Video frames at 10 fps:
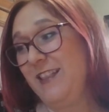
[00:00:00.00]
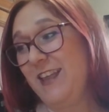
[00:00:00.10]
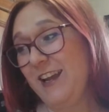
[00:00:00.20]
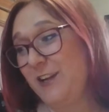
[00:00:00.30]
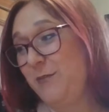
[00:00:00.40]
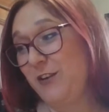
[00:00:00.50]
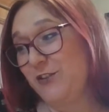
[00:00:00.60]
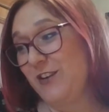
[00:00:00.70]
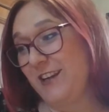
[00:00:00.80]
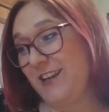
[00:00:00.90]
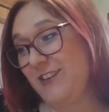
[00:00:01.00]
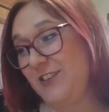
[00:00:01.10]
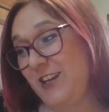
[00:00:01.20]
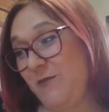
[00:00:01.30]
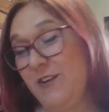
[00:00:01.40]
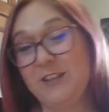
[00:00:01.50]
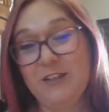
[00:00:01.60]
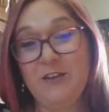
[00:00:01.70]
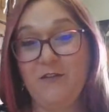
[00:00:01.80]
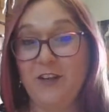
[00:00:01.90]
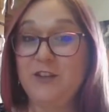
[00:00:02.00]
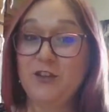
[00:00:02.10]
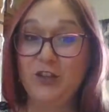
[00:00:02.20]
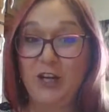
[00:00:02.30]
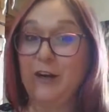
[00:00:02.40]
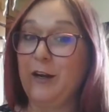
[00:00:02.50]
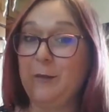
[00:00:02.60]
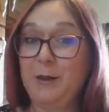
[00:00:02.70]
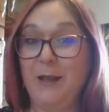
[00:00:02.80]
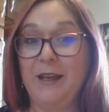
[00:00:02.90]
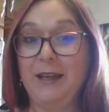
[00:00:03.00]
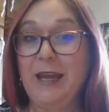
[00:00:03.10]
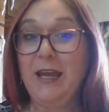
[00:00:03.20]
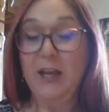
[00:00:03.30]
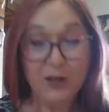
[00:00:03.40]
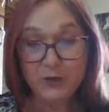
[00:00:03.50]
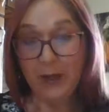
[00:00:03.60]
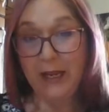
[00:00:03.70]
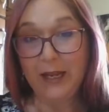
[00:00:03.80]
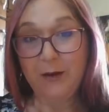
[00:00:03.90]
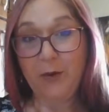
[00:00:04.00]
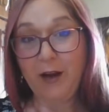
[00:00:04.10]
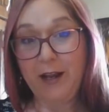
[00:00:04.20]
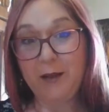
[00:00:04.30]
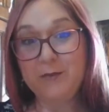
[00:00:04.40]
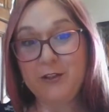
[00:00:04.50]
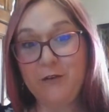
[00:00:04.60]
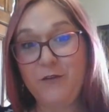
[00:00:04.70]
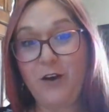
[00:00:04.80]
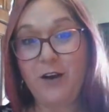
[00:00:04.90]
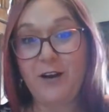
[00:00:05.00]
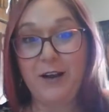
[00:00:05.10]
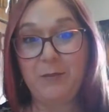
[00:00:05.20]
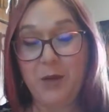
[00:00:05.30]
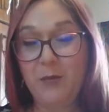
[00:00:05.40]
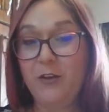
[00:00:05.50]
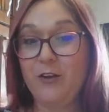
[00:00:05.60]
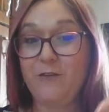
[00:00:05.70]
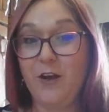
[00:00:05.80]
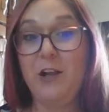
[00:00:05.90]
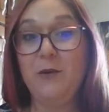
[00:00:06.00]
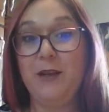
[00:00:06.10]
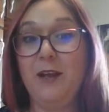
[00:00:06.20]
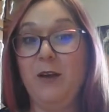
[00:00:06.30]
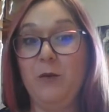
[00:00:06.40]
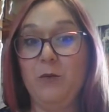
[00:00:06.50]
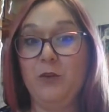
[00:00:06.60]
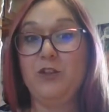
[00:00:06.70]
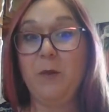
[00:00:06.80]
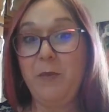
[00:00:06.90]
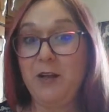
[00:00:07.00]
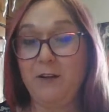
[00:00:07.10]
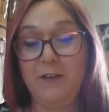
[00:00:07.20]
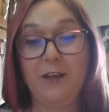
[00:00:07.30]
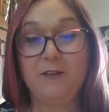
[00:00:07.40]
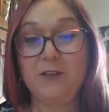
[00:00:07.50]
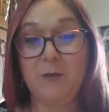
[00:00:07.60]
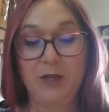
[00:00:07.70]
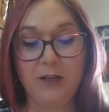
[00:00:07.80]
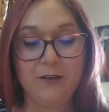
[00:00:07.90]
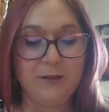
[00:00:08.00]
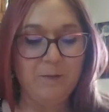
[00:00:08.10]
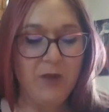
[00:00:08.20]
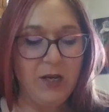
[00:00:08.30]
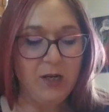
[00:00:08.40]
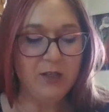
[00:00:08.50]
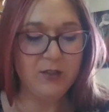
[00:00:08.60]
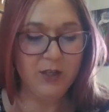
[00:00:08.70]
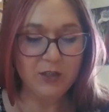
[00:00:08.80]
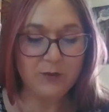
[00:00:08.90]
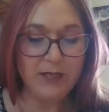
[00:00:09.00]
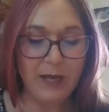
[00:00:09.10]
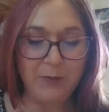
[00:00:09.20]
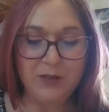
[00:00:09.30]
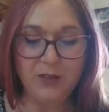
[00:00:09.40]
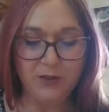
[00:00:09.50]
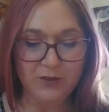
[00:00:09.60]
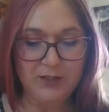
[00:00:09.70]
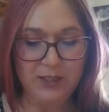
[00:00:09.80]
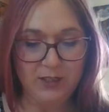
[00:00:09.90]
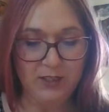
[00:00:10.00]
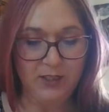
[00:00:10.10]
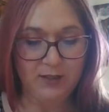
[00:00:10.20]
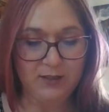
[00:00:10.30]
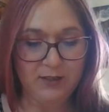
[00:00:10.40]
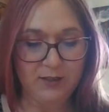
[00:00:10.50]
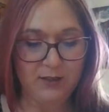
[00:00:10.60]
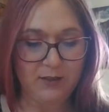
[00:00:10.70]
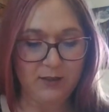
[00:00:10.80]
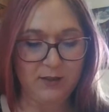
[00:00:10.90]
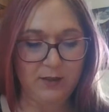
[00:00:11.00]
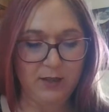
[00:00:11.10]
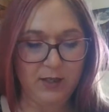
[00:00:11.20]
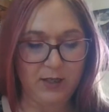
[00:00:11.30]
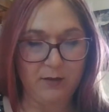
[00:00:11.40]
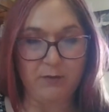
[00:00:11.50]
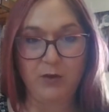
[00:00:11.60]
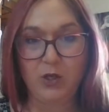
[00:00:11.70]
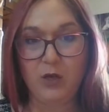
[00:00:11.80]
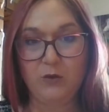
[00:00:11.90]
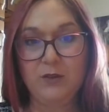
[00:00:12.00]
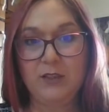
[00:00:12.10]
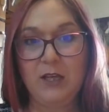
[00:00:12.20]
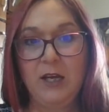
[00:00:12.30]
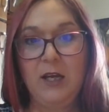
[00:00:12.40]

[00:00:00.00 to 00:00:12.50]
That could be your tracking sheet, but it's also fun to share and be like, here's where I am so far. And people that are following it will jump in and think of somebody else. So here's what happened, and you'll see Dee's notes.